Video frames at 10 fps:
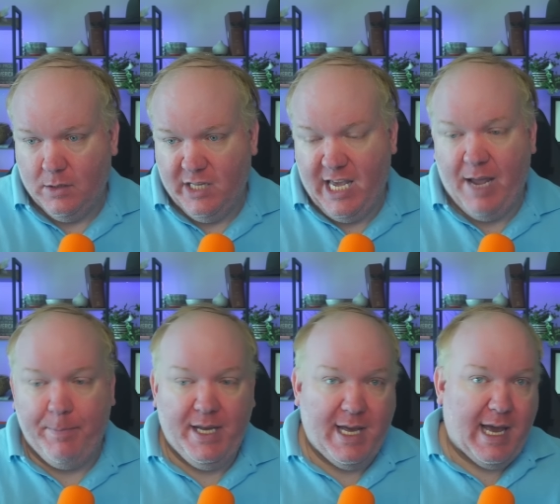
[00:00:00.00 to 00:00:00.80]
The
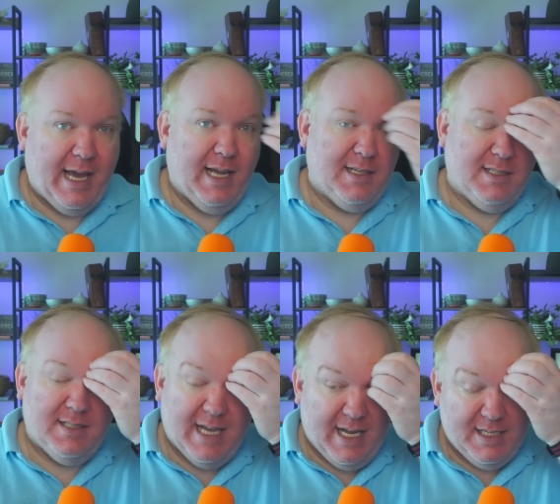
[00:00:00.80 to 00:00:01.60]
APA
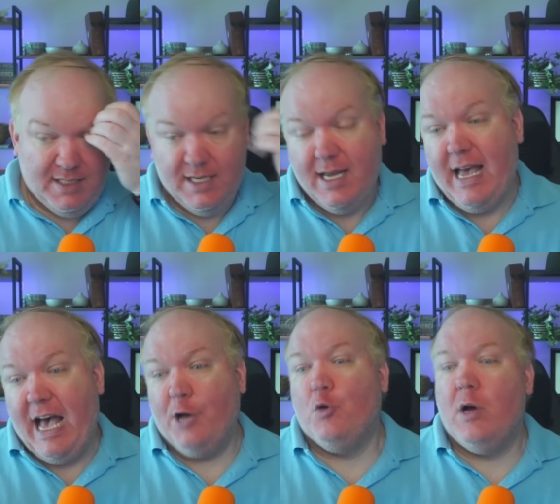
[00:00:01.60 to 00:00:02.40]
says
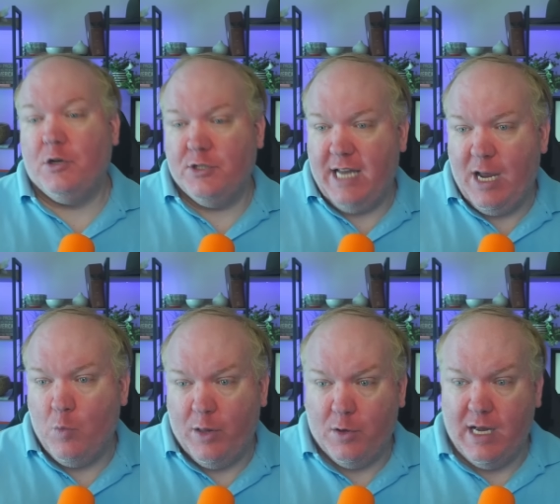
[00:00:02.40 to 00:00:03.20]
how to understand
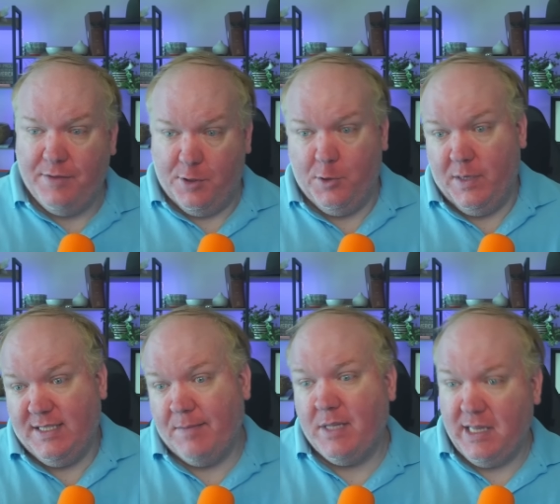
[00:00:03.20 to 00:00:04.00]
whether or not they're doing
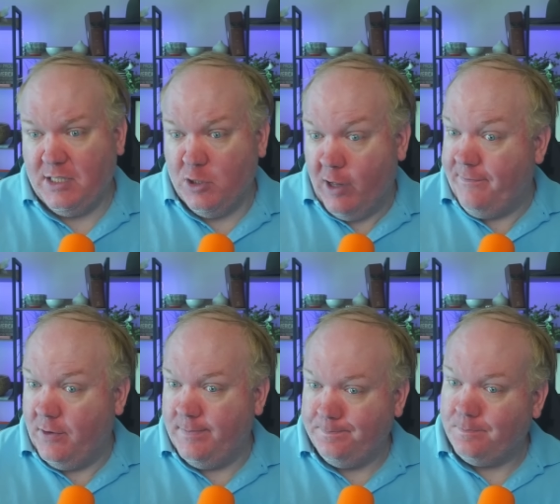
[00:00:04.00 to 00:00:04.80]
something that's
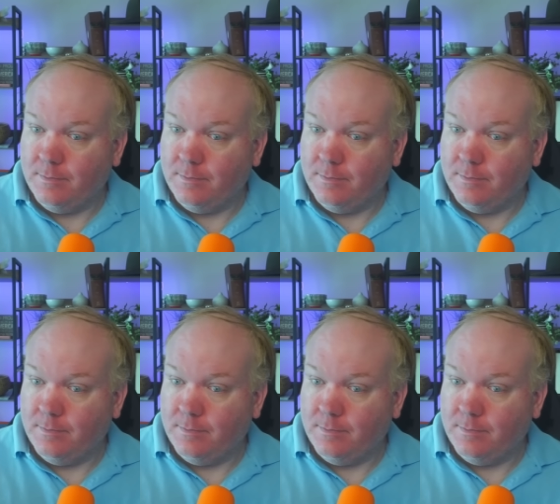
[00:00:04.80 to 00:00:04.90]
lawful.